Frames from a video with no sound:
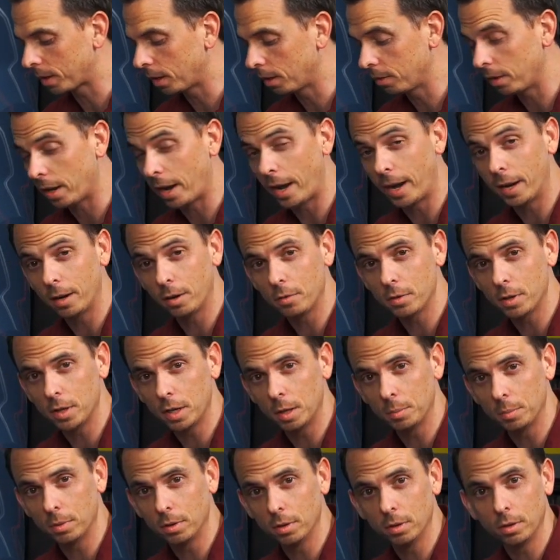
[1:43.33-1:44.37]
The higher the
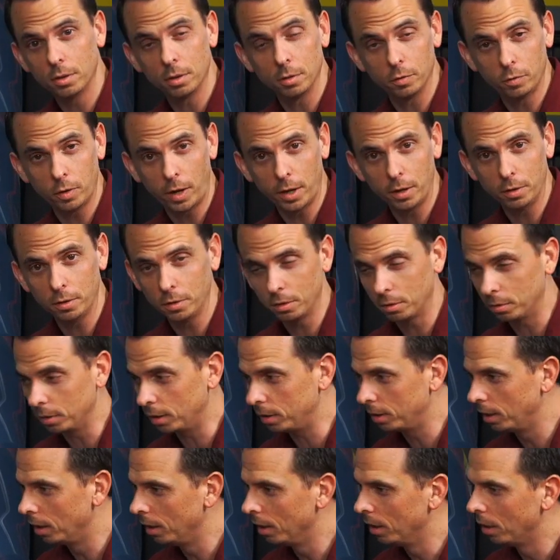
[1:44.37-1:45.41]
number, the finer the
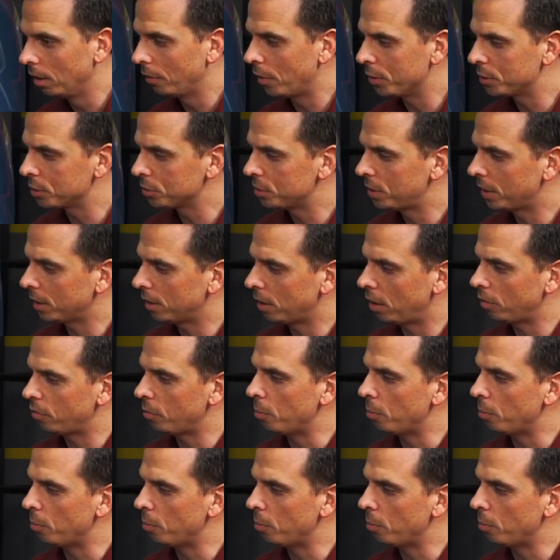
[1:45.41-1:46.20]
grit. This will take off